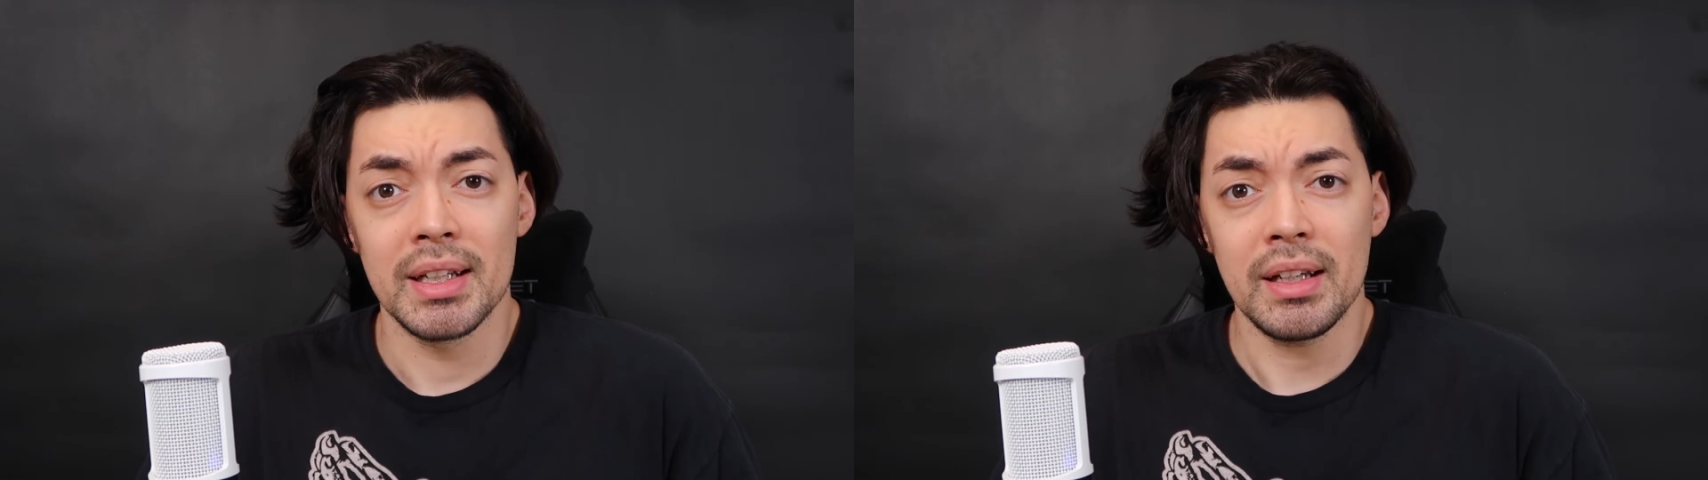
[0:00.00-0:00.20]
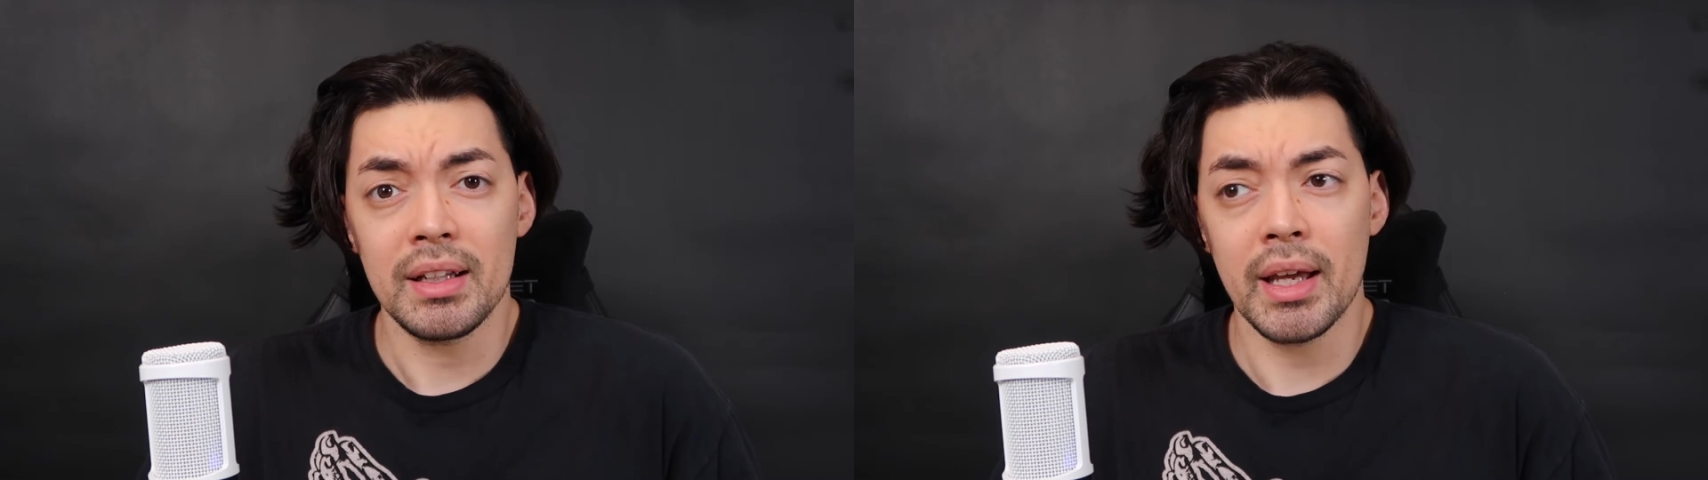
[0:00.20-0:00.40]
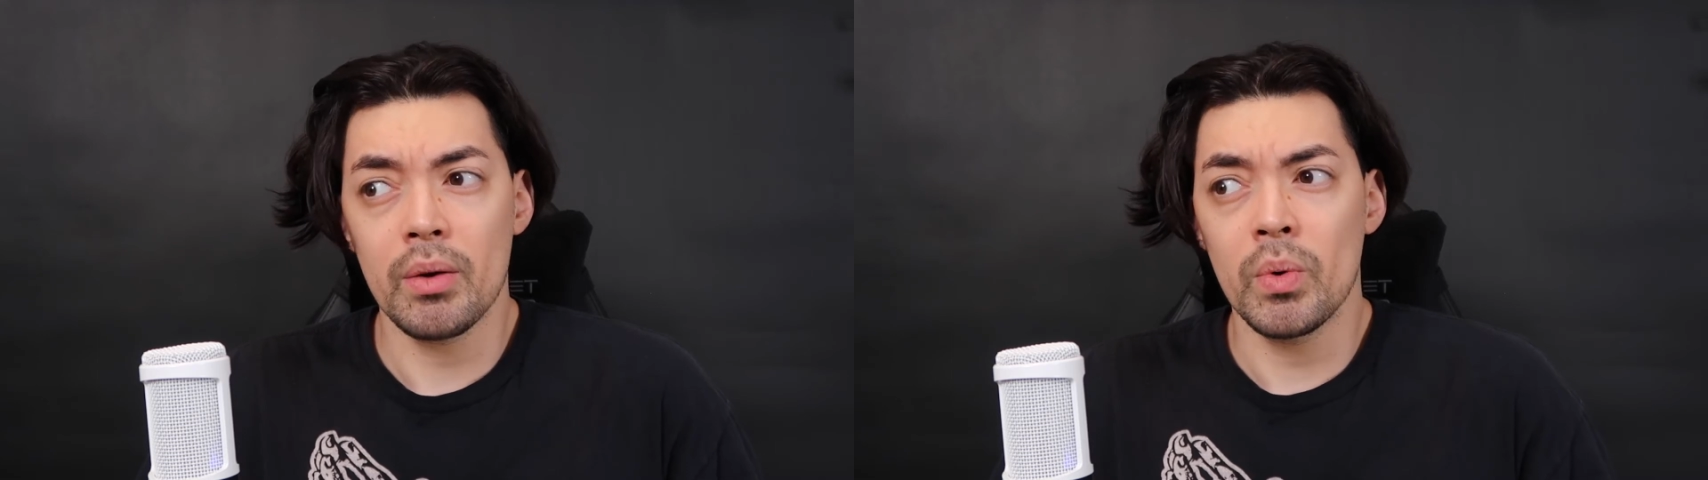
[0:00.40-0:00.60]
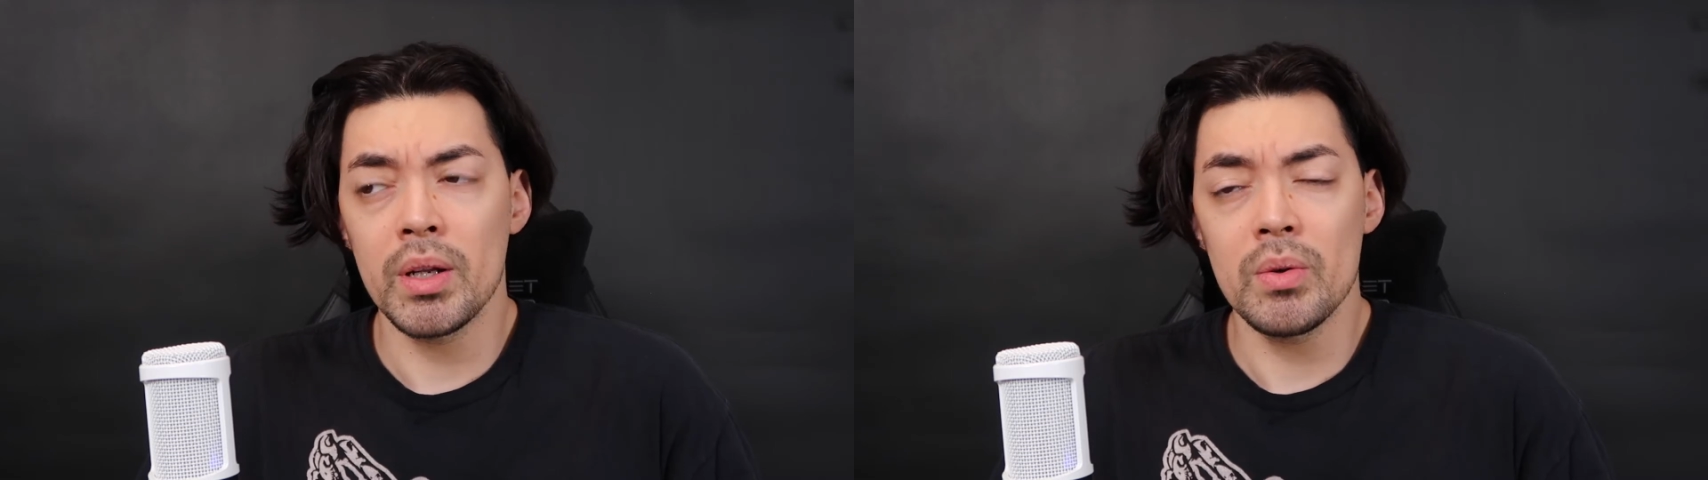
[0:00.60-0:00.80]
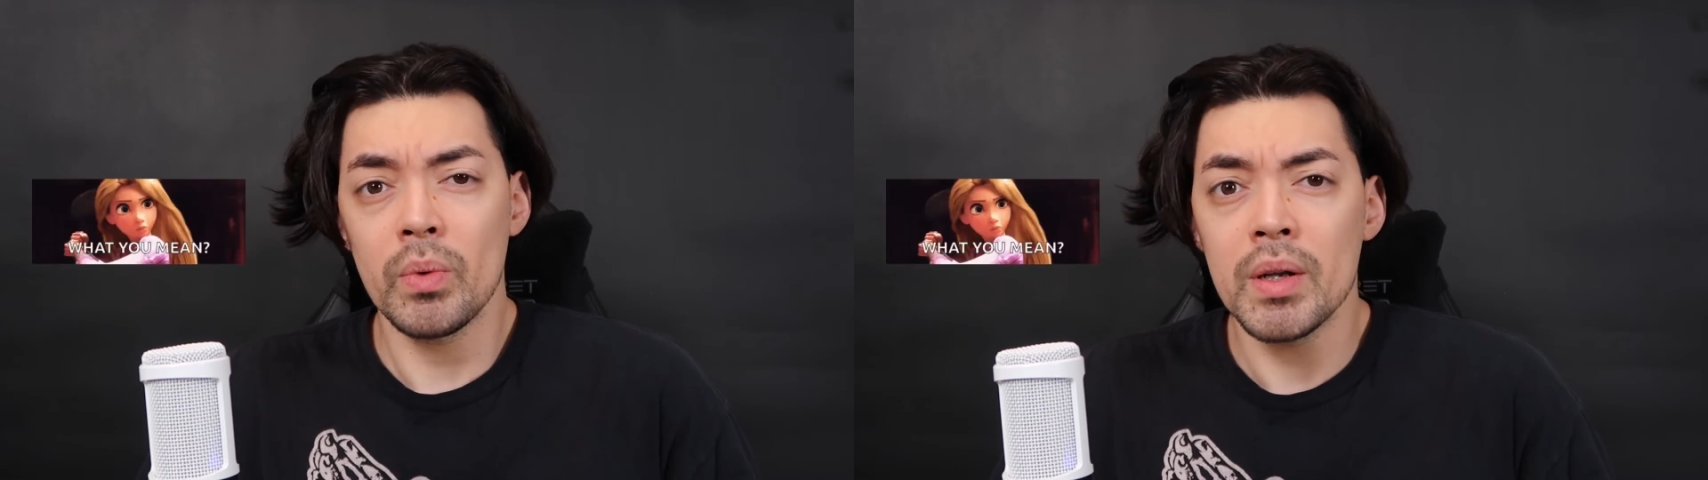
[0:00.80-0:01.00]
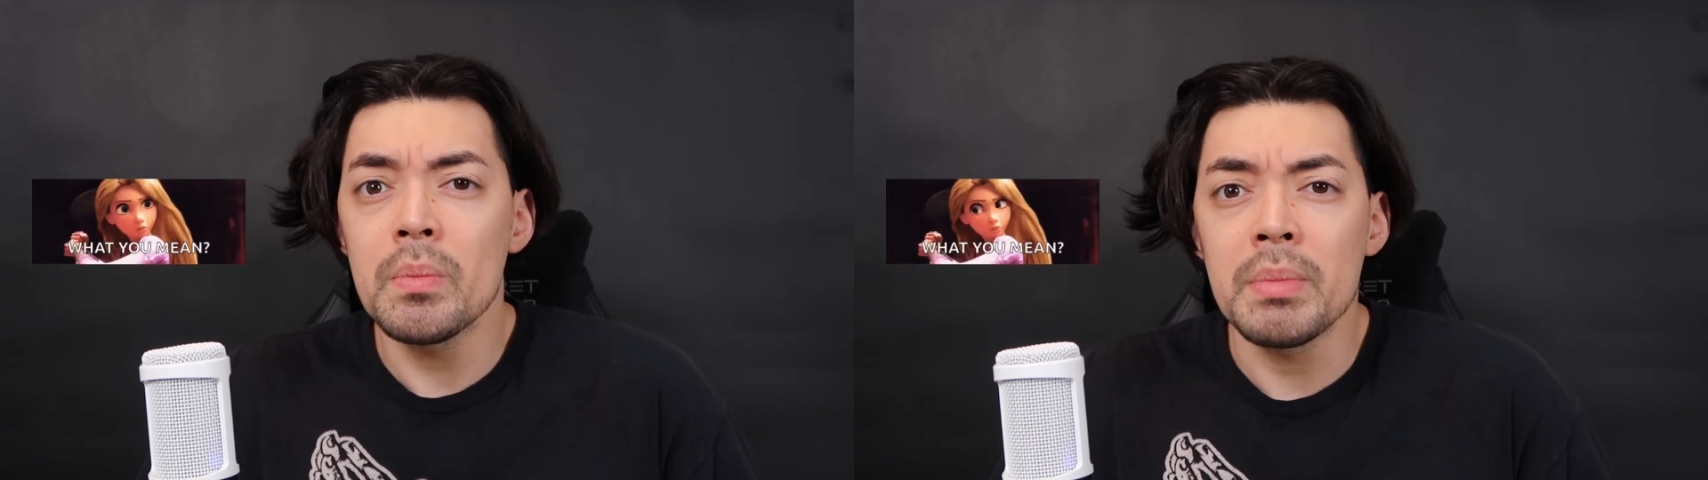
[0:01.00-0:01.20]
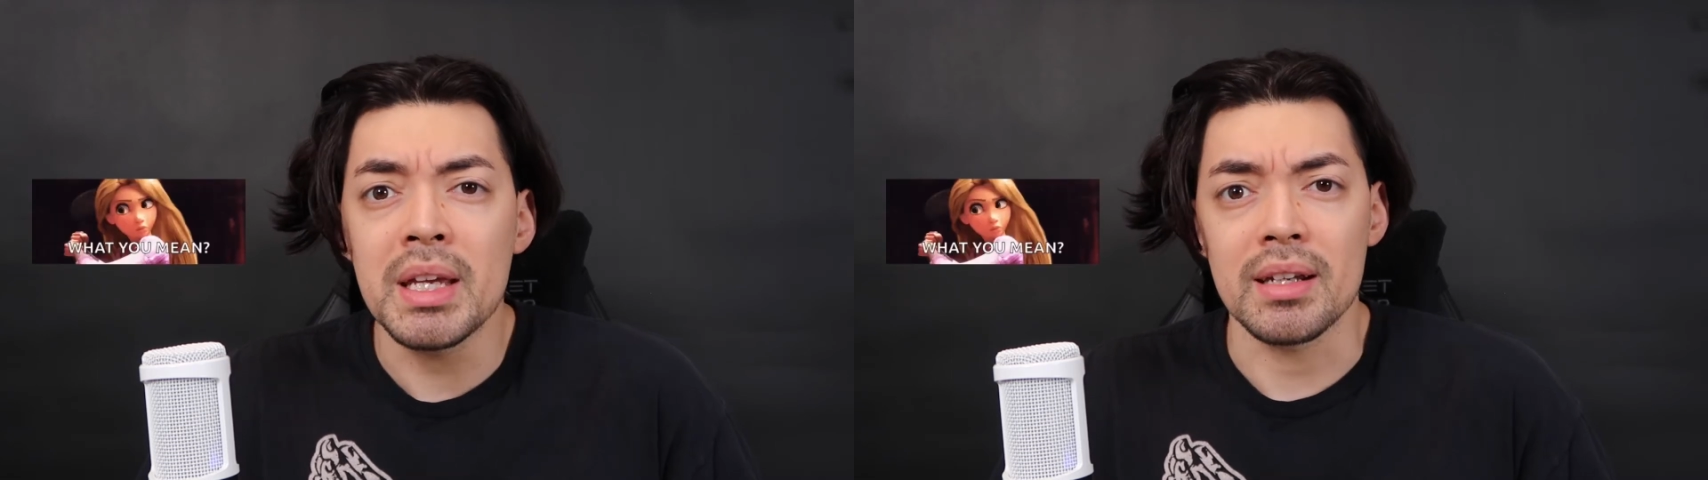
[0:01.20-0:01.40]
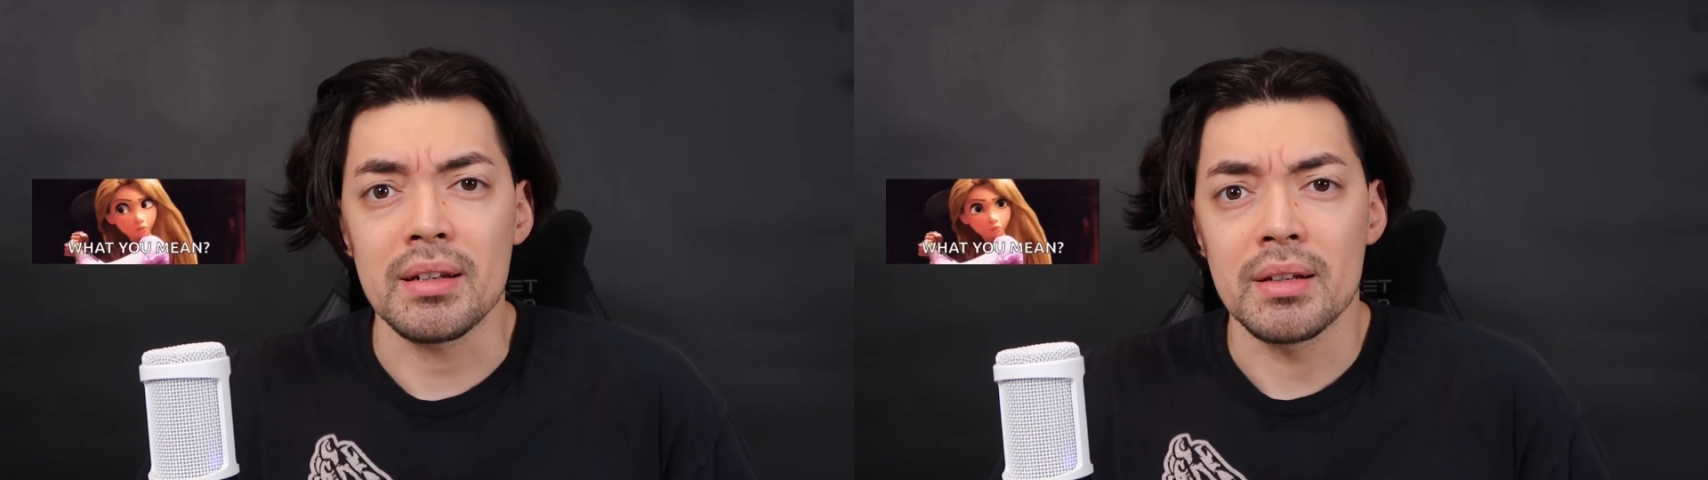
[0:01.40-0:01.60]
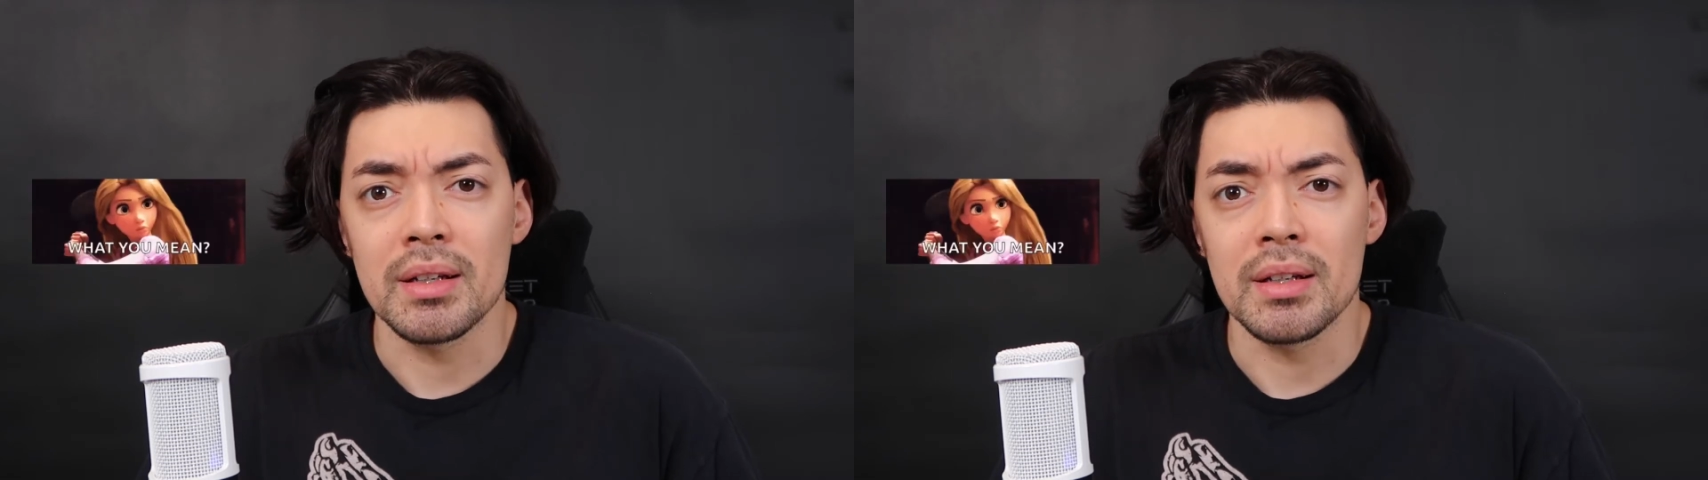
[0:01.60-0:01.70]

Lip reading: Like, what do you mean?